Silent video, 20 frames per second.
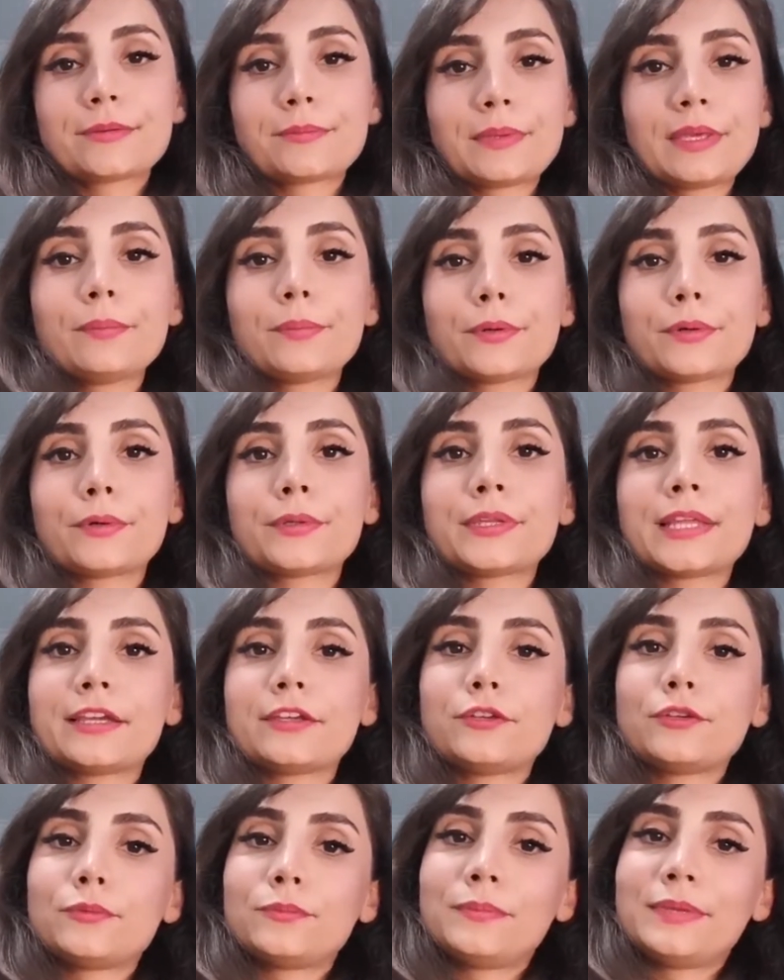people that
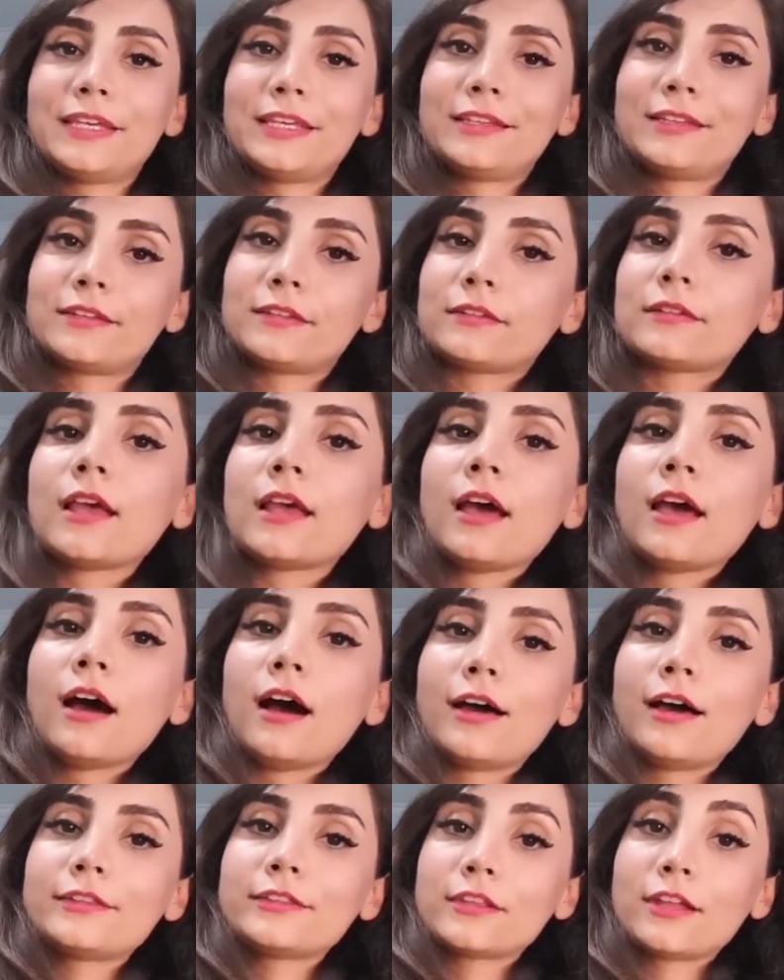you meet
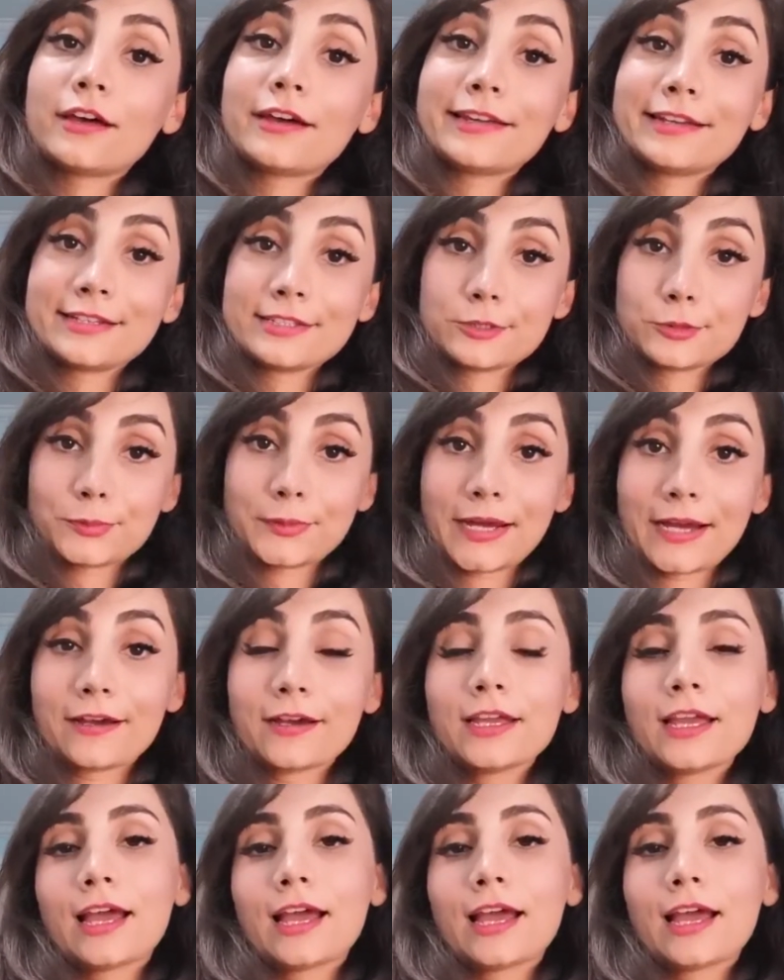online as well.